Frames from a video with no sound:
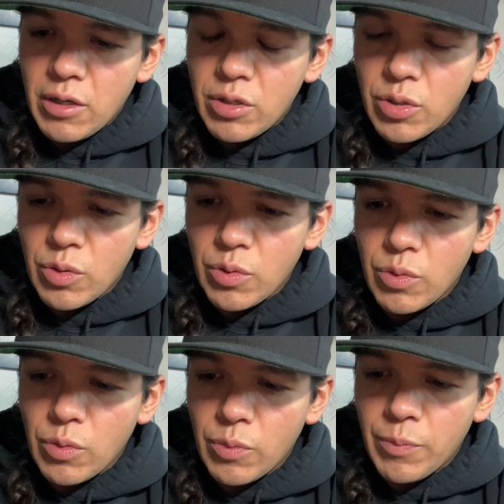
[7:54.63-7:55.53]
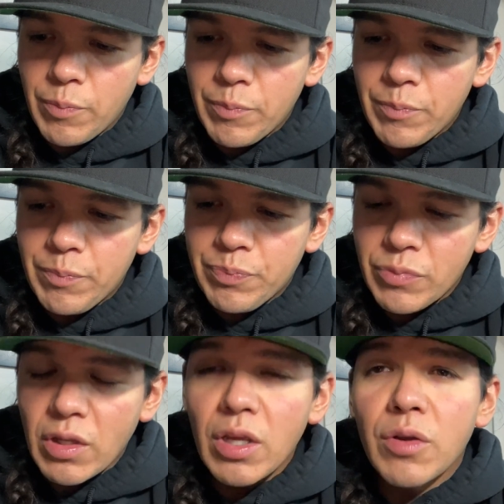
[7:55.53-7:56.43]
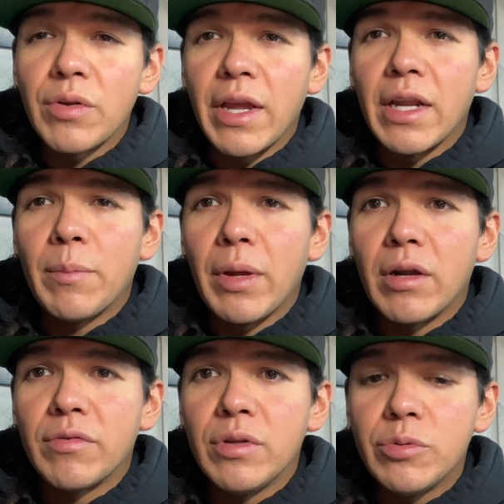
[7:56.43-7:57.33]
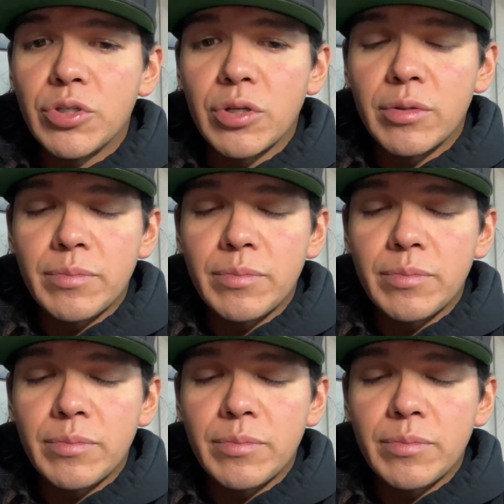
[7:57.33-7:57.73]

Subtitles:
to create a better future,